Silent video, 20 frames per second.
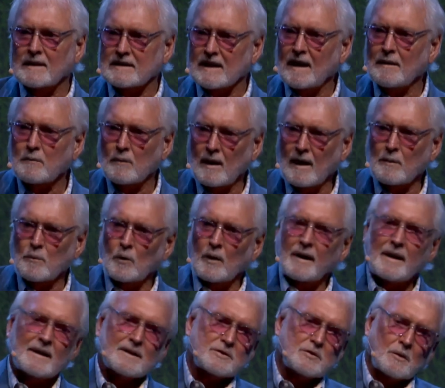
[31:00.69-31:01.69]
Say, I'm, I'm
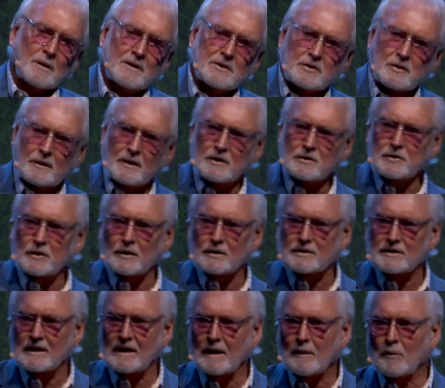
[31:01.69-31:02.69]
ready to join Journey Church,
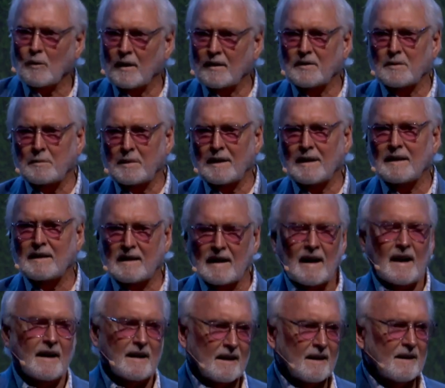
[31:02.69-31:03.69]
and I want it to be
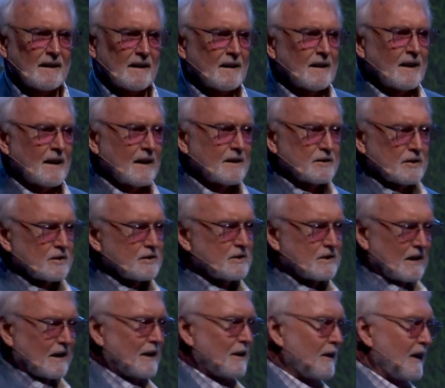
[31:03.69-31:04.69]
today," And just
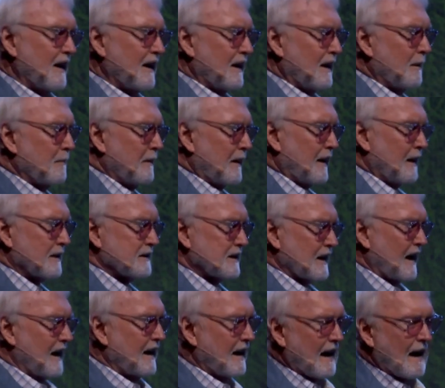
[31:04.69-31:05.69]
stick your hand up there and say,
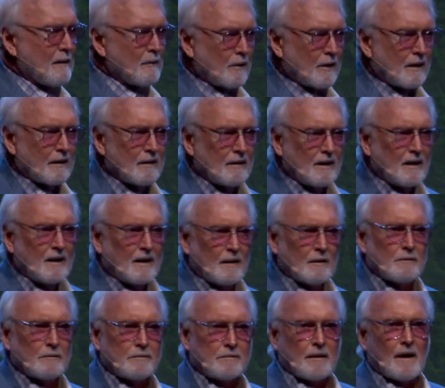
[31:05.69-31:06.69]
hey, I want to
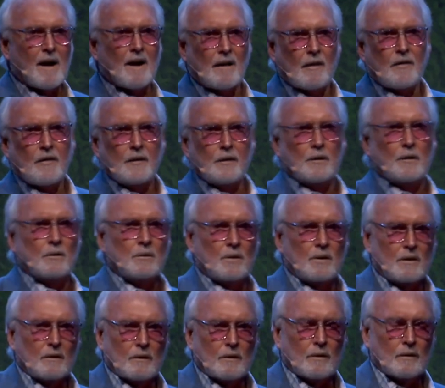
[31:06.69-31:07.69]
follow through
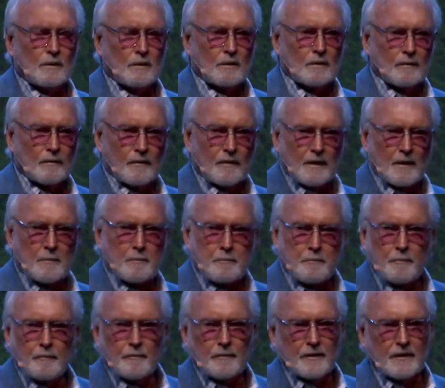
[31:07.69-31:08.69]
and
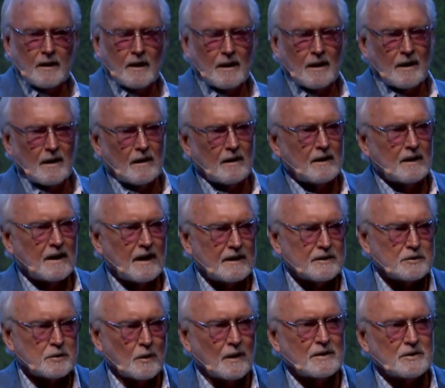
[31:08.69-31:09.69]
uh, and
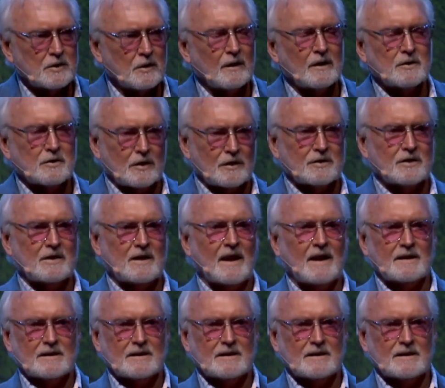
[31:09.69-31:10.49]
join Journey Church today.